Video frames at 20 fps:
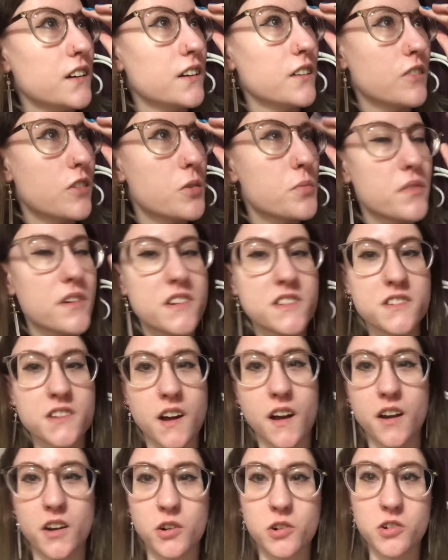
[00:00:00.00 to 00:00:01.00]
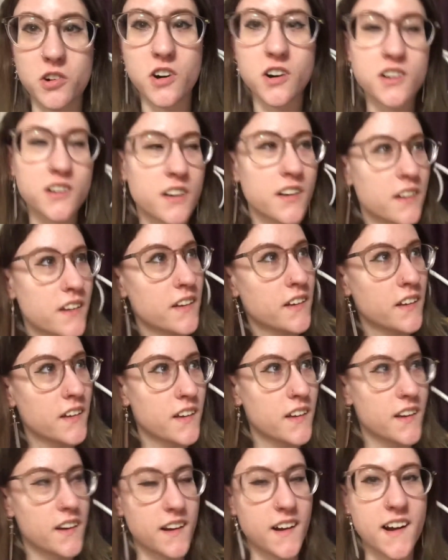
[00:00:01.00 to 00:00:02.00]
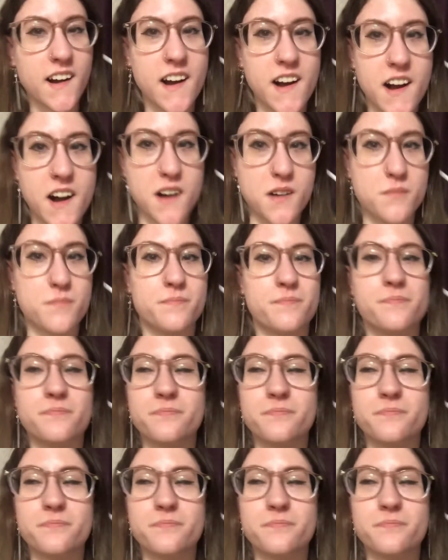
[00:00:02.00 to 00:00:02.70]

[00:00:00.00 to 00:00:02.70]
almost nine o'clock. Um,